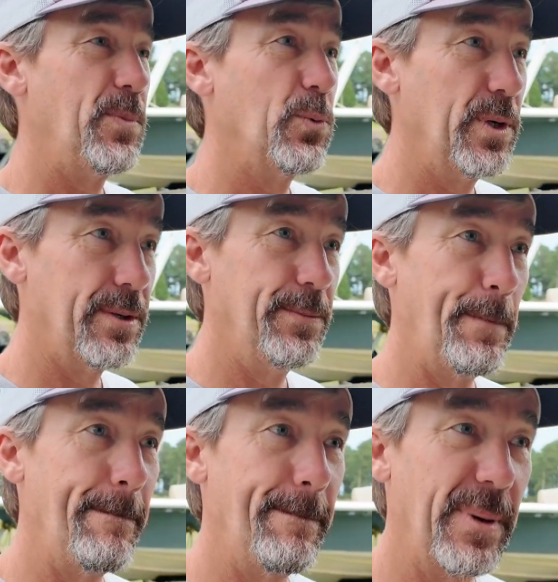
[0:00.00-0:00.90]
Well,
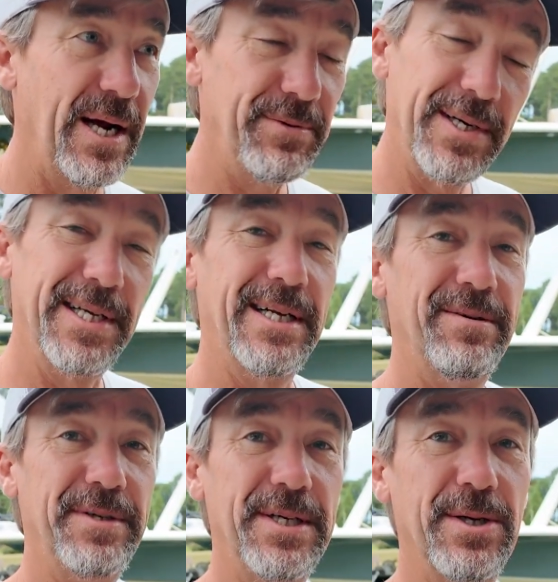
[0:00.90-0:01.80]
after I did
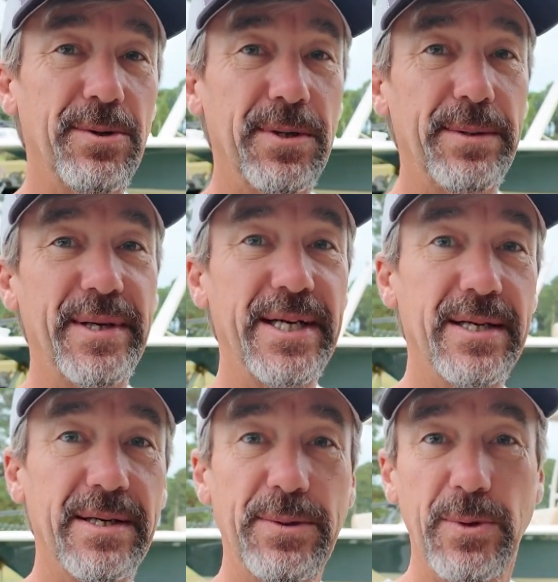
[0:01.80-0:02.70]
that video,
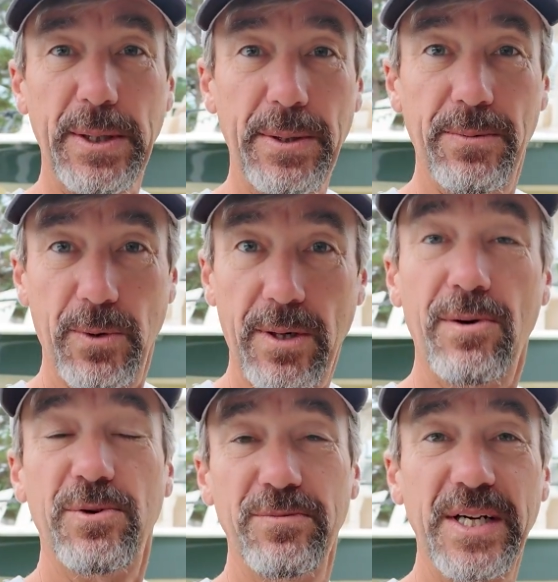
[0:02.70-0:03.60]
immediately we went
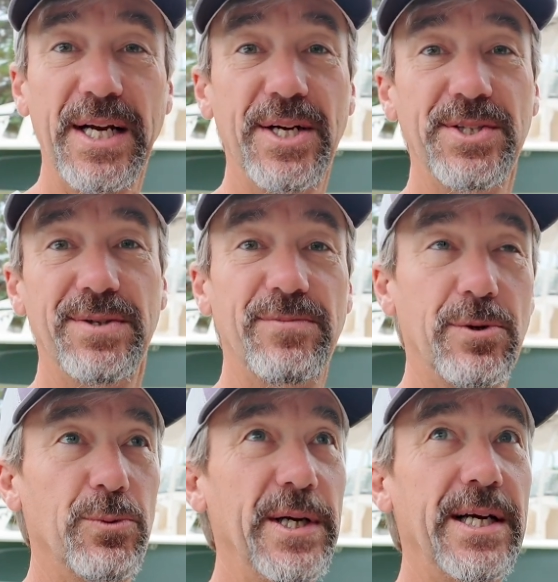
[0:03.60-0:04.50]
off on vacation
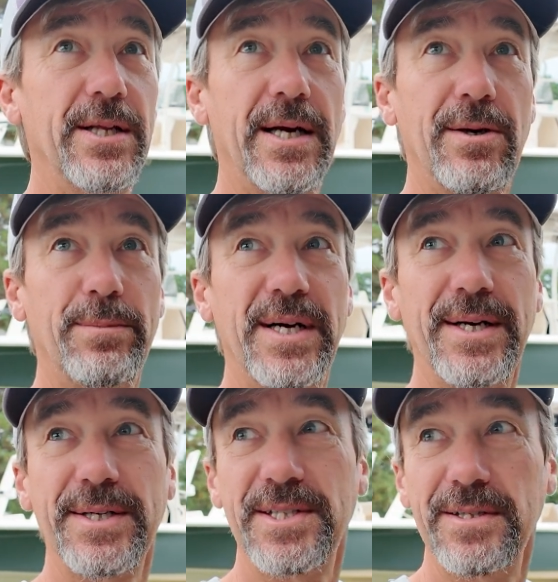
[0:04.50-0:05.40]
for a week at the Outer
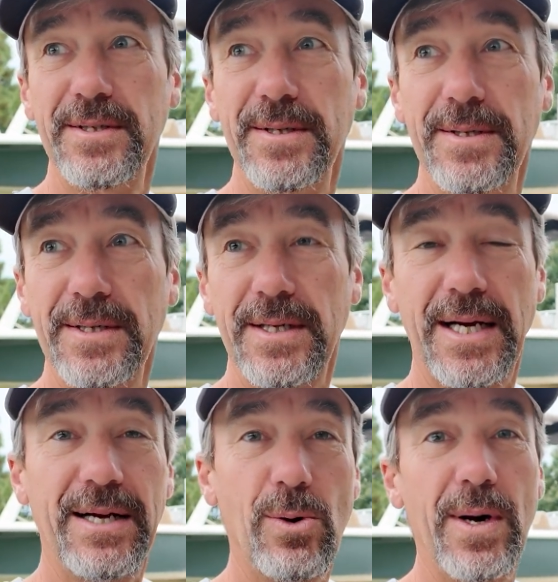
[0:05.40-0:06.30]
Banks. I
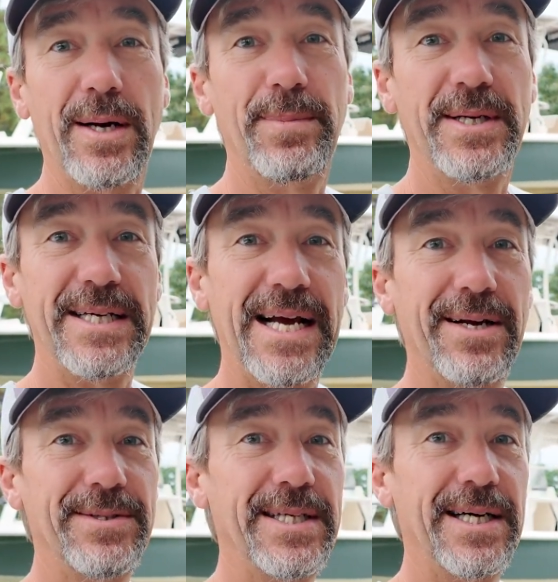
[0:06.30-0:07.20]
had quite a bit of
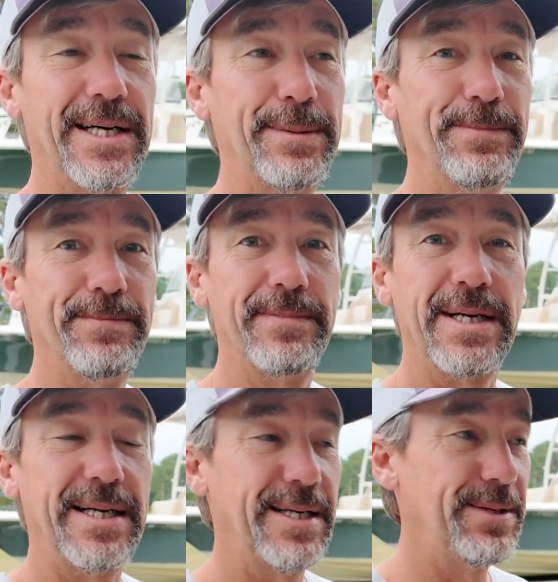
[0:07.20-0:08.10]
downtime
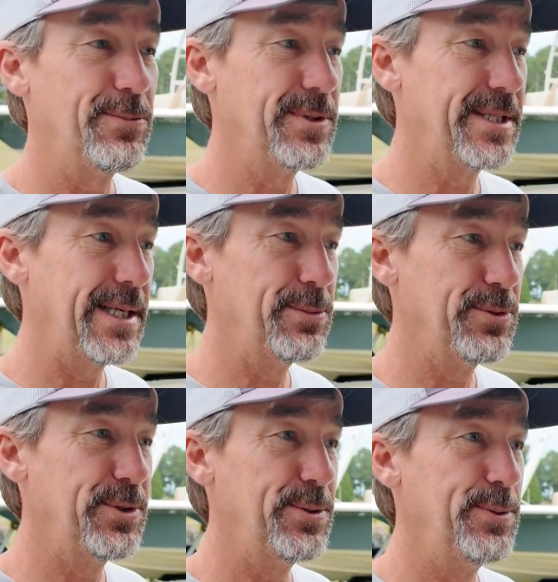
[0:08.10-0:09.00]
and was able
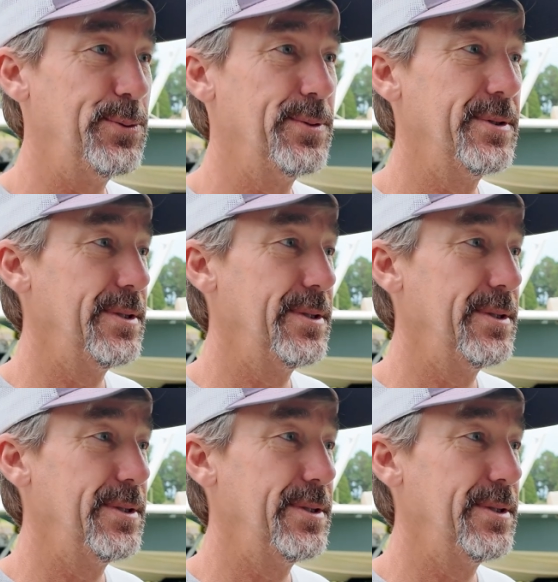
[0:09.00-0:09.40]
to